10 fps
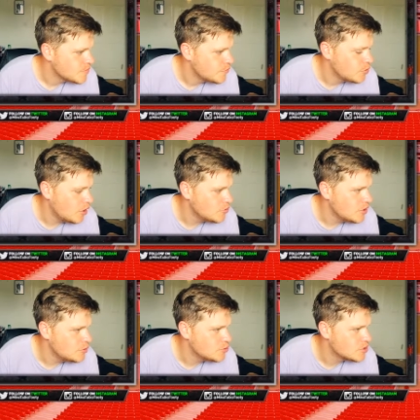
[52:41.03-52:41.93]
If you don't
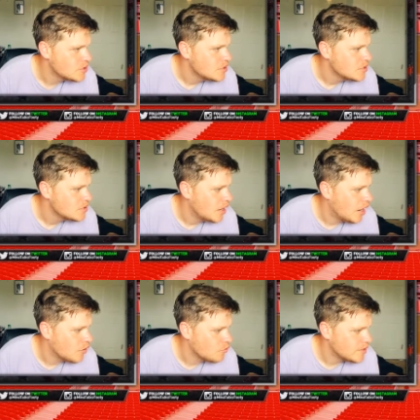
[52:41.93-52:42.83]
use
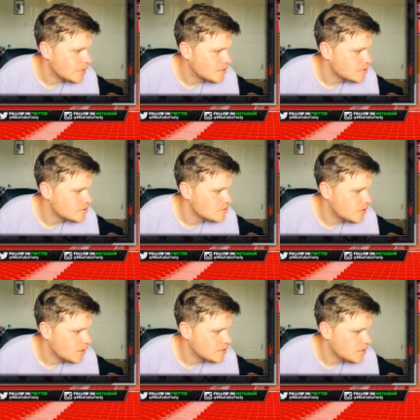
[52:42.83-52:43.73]
Reddit,
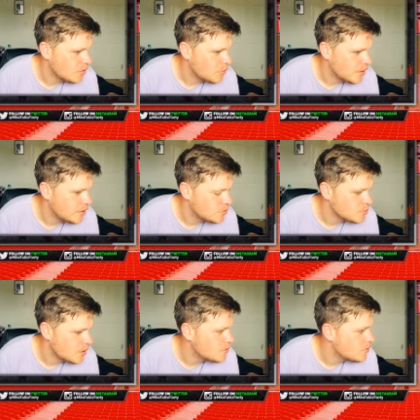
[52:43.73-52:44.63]
there's another one here as
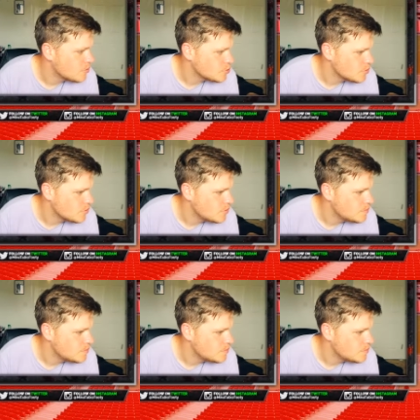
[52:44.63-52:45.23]
well. I'm not sure.